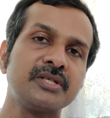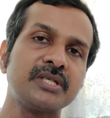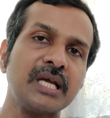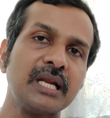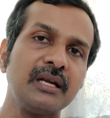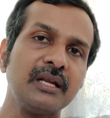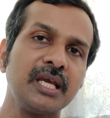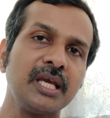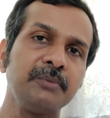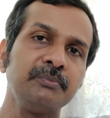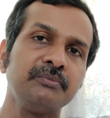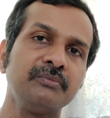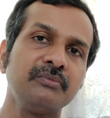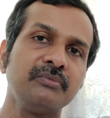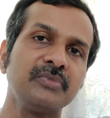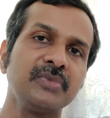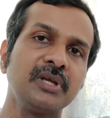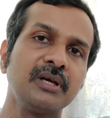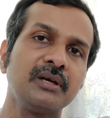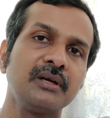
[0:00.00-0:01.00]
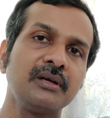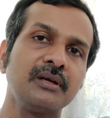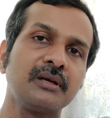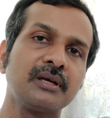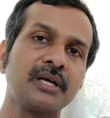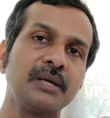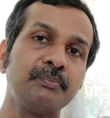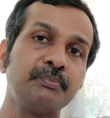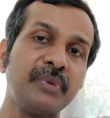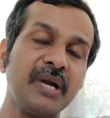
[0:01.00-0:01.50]
Tell him
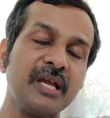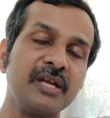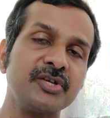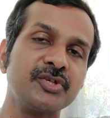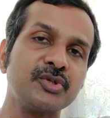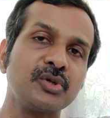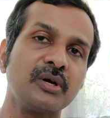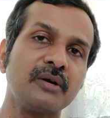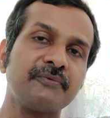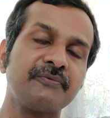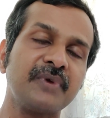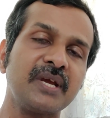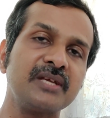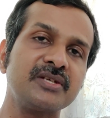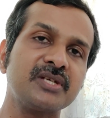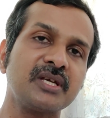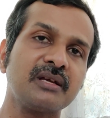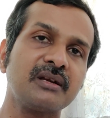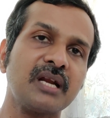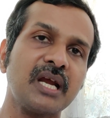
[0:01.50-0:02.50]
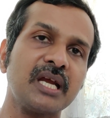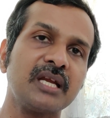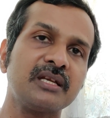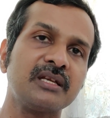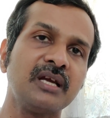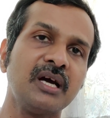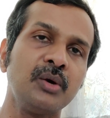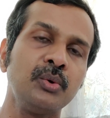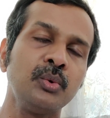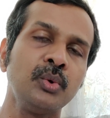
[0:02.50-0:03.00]
the complaints you are facing
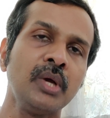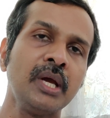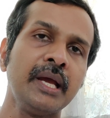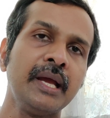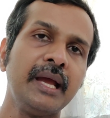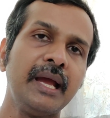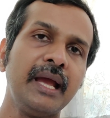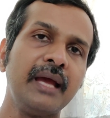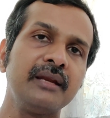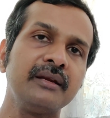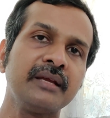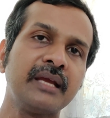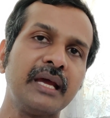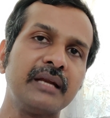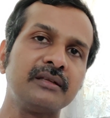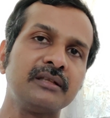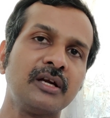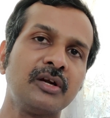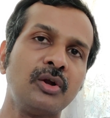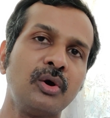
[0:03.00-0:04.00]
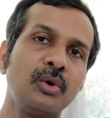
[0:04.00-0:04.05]
right now and get the